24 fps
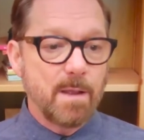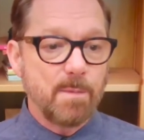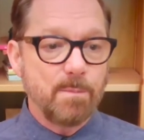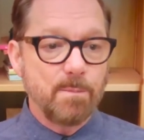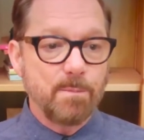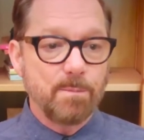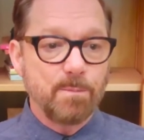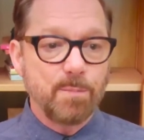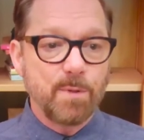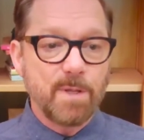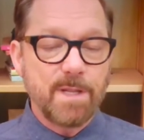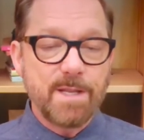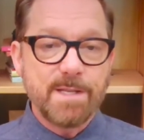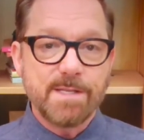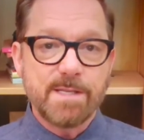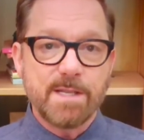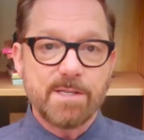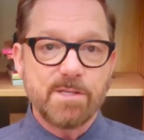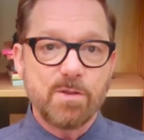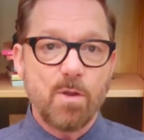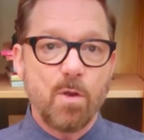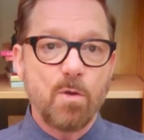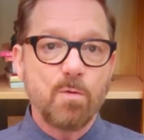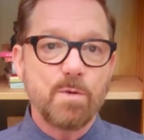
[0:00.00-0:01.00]
please,
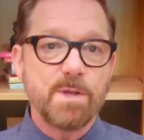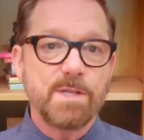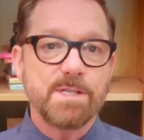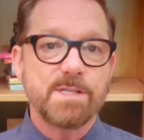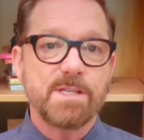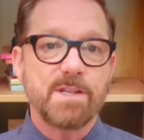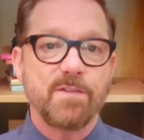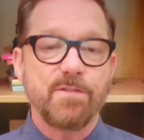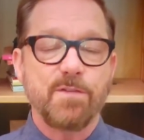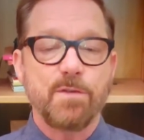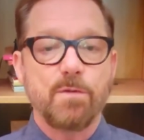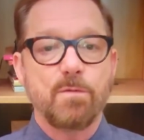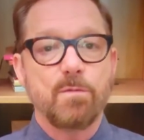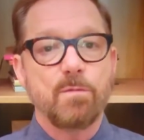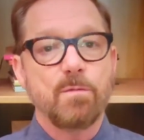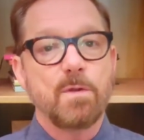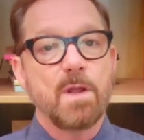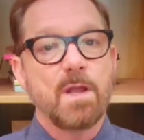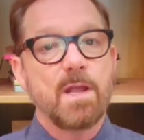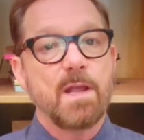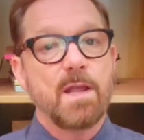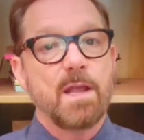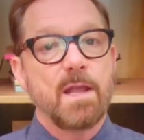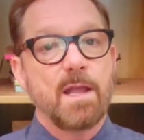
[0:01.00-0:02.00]
as always, if you
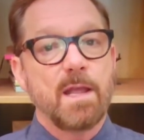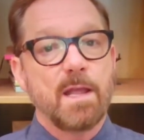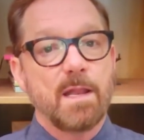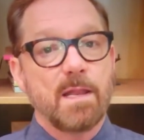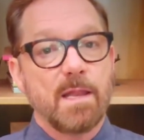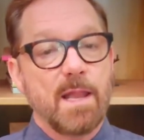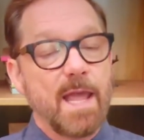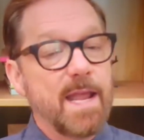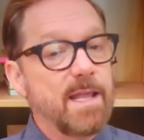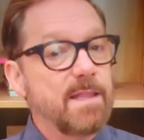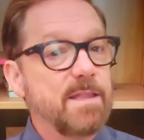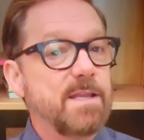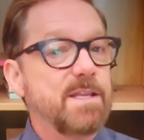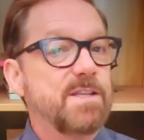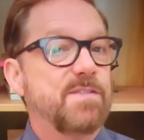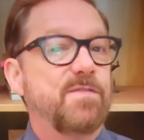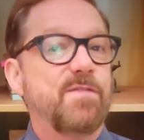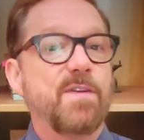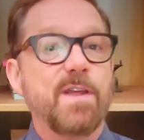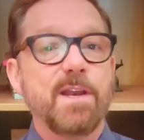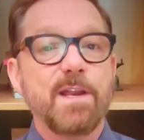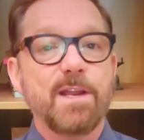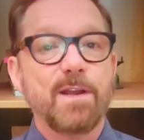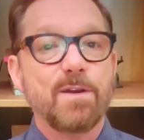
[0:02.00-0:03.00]
like these
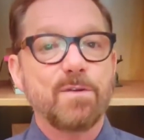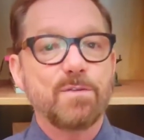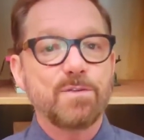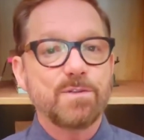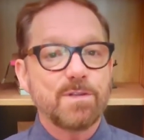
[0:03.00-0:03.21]
videos,